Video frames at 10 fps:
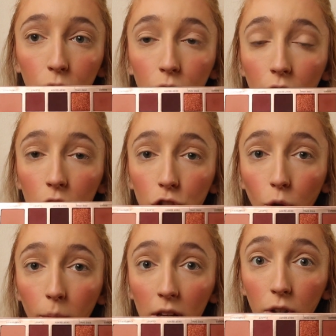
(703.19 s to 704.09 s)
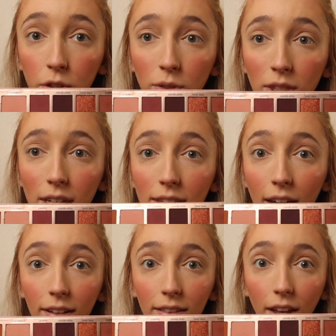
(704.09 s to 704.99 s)
You can create so many looks with this,
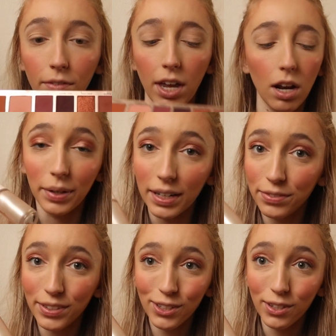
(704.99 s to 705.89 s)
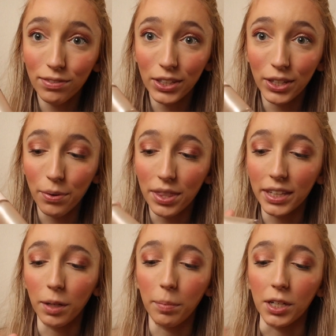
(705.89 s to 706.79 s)
and I love it. We're gonna finish off the look with a
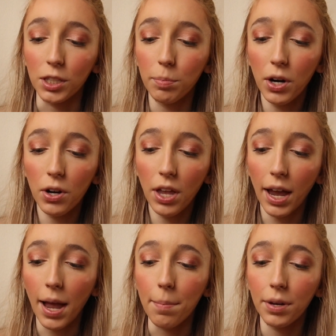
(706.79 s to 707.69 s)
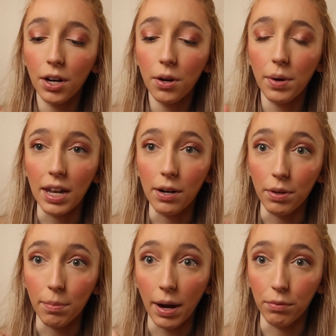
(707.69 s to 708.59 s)
little bit of sparkle. I am gonna go in
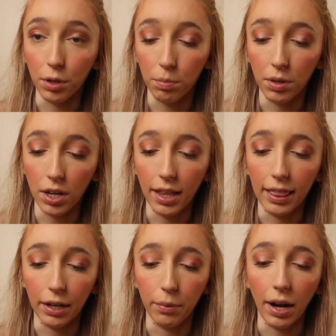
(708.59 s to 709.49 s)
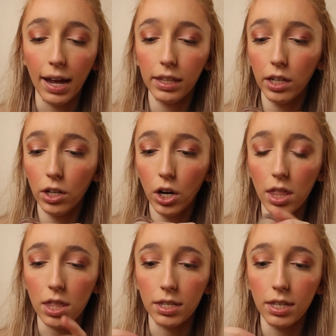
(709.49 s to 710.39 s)
with my Rare Beauty liquid
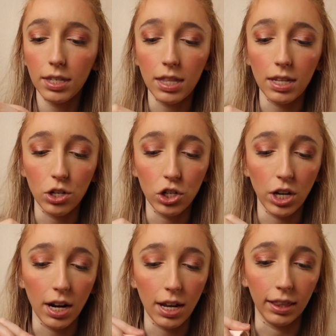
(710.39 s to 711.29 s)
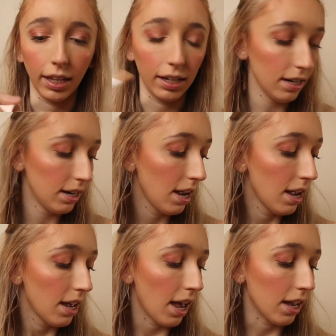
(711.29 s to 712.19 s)
highlighter. This is in the shade Enlighten,
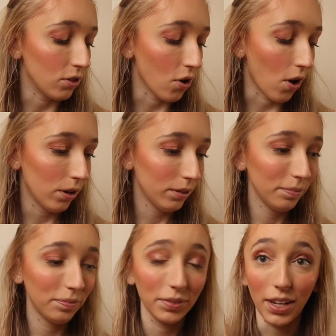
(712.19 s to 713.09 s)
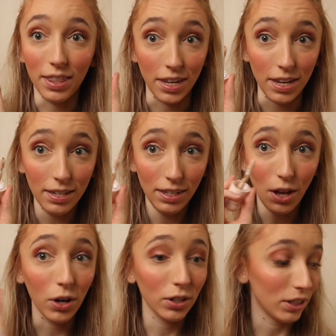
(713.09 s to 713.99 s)
and y'all, these
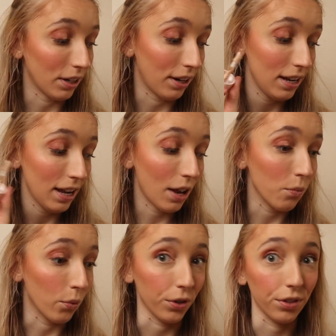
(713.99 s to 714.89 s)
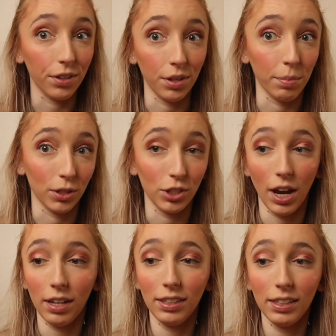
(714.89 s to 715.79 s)
are stunning and worth the
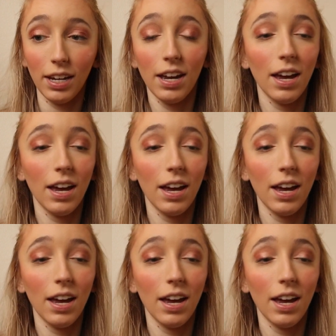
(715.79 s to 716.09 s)
purchase.